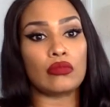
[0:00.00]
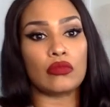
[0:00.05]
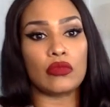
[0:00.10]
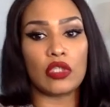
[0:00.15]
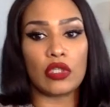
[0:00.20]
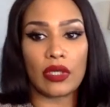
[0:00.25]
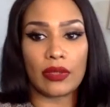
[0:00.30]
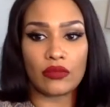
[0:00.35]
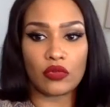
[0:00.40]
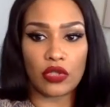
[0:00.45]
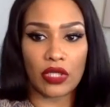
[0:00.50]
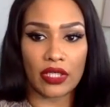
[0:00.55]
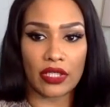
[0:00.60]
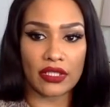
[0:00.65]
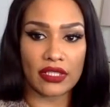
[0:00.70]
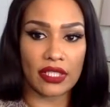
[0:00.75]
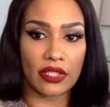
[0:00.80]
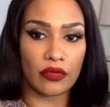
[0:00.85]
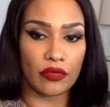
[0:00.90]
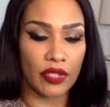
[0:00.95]
You know, I'm trying to
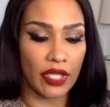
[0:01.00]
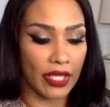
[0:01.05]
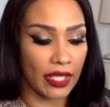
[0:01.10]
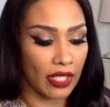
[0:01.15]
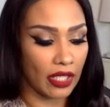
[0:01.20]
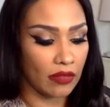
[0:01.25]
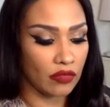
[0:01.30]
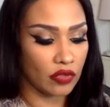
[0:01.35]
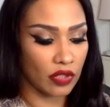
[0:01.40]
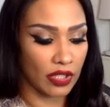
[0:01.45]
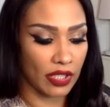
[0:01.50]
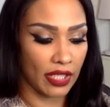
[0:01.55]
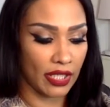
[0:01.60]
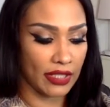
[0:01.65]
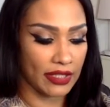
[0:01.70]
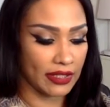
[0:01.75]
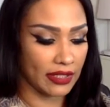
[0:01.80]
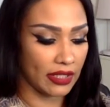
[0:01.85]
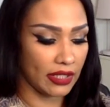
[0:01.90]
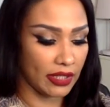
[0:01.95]
settle down, trying to have
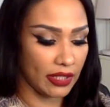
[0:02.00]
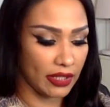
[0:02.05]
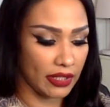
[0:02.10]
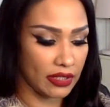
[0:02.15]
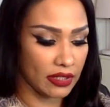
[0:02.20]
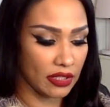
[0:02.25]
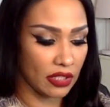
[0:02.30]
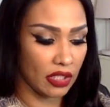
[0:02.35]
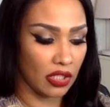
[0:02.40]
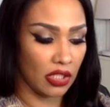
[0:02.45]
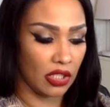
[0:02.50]
these kids,